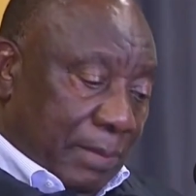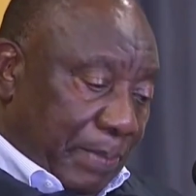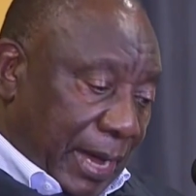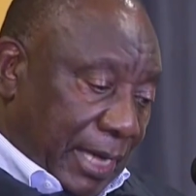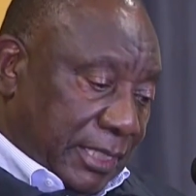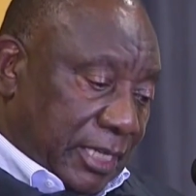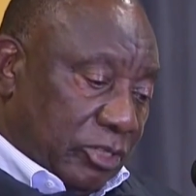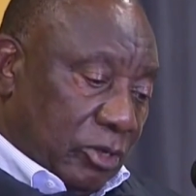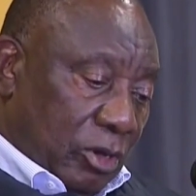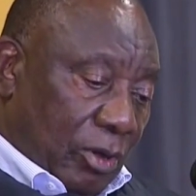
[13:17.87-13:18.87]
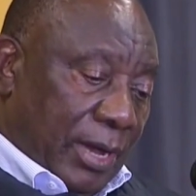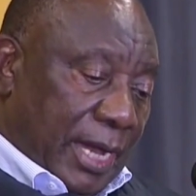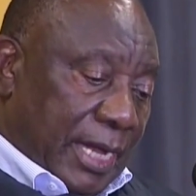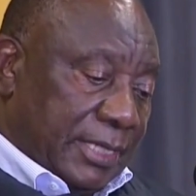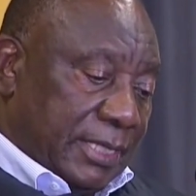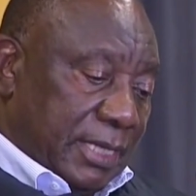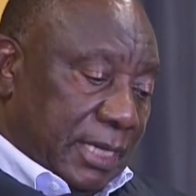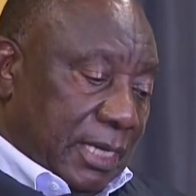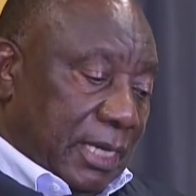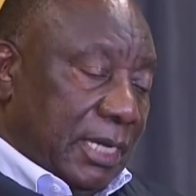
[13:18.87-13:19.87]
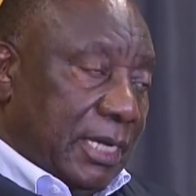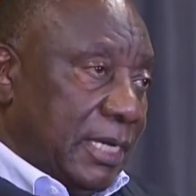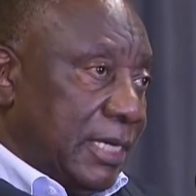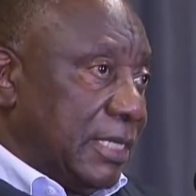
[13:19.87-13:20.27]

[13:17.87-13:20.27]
with any party so long as